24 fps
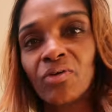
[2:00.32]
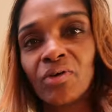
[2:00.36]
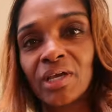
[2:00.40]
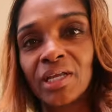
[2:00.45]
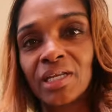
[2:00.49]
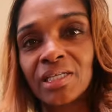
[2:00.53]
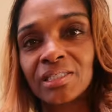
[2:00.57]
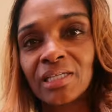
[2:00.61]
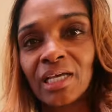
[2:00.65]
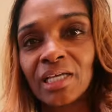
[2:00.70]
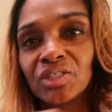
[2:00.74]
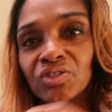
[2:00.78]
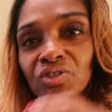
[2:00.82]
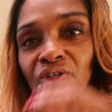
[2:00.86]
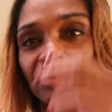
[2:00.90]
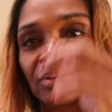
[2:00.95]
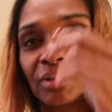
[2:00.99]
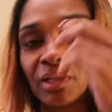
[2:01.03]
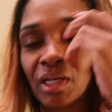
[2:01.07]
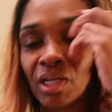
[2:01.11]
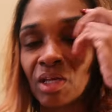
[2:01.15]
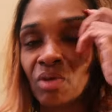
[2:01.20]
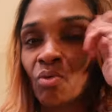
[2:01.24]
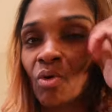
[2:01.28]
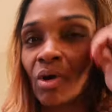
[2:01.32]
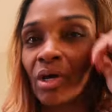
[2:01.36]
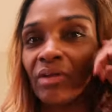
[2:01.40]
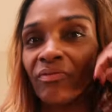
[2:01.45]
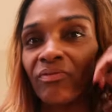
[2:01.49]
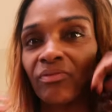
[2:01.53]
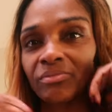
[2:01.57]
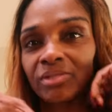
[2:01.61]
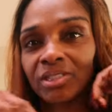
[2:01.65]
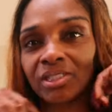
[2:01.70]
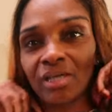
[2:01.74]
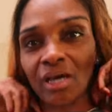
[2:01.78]
go get his ice cream that he
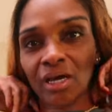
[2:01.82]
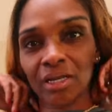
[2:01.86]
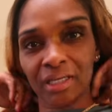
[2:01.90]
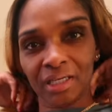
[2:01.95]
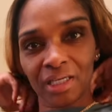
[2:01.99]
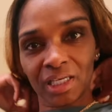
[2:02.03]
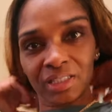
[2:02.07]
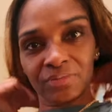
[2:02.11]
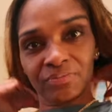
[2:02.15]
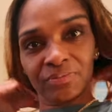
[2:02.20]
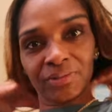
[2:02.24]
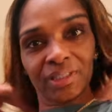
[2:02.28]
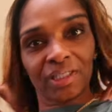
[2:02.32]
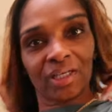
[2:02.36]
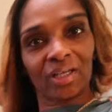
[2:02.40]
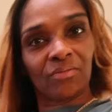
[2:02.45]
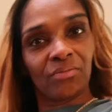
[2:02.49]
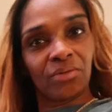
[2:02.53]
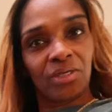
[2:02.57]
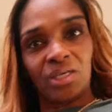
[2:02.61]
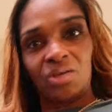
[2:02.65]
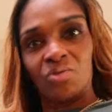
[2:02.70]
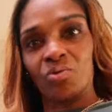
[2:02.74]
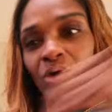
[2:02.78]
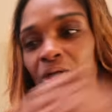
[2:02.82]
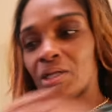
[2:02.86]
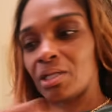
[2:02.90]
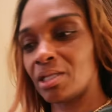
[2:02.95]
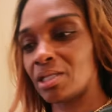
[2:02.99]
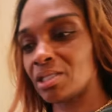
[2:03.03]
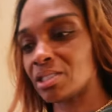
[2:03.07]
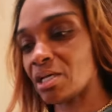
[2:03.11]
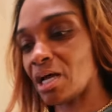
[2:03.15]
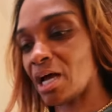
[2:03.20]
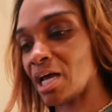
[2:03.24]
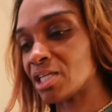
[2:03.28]
wanted from Sonic. He's been telling me he wanted
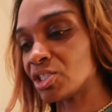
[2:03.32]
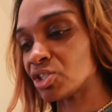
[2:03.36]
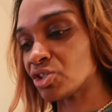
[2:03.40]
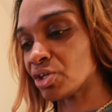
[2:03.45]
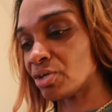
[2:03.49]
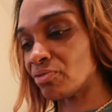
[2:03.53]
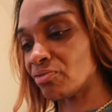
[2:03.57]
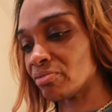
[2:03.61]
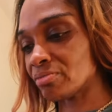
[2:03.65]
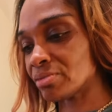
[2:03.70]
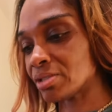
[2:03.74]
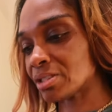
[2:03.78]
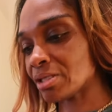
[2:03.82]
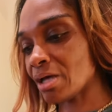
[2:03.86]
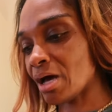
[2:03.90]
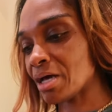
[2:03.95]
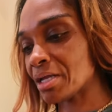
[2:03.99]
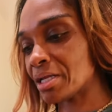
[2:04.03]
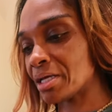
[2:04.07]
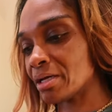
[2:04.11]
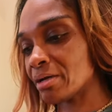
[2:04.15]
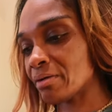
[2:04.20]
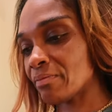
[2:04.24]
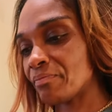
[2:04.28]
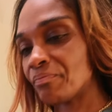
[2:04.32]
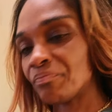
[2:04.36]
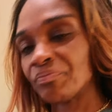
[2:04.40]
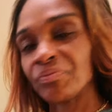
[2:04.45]
this ice cream from Sonic